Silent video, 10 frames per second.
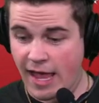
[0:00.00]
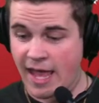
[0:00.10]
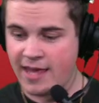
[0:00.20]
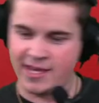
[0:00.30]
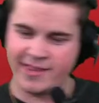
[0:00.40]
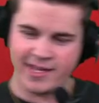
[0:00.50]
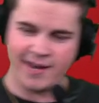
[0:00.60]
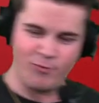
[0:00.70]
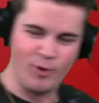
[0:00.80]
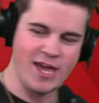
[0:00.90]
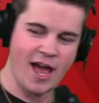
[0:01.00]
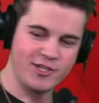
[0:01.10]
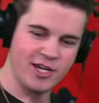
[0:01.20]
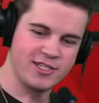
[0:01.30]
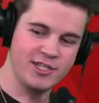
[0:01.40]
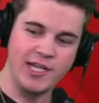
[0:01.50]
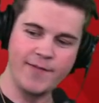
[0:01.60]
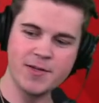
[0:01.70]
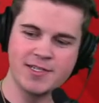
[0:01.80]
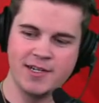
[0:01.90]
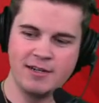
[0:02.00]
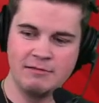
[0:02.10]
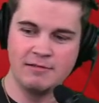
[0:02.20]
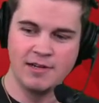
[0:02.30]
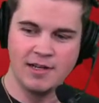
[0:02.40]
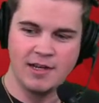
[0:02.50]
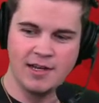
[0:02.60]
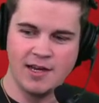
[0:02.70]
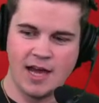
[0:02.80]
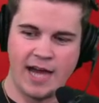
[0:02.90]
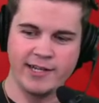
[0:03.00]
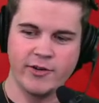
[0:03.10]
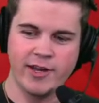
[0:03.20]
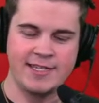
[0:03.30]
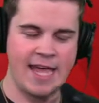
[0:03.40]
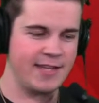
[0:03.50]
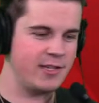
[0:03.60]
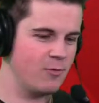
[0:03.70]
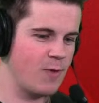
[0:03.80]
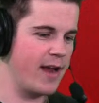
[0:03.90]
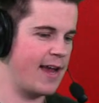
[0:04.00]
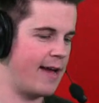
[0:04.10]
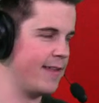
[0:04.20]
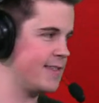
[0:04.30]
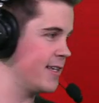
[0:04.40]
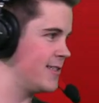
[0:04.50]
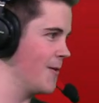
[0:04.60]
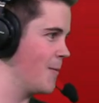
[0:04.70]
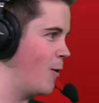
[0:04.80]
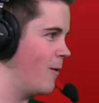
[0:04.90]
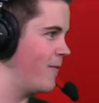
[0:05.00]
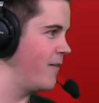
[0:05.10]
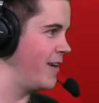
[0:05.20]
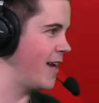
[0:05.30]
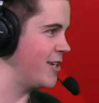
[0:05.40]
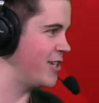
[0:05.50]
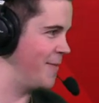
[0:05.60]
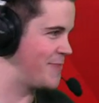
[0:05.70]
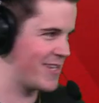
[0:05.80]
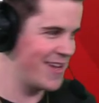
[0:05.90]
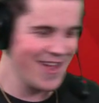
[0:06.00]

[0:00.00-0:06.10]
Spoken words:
Ethan, if we got Justin Jefferson, I'd go get a tattoo right now that says Super Bowl 59 champs.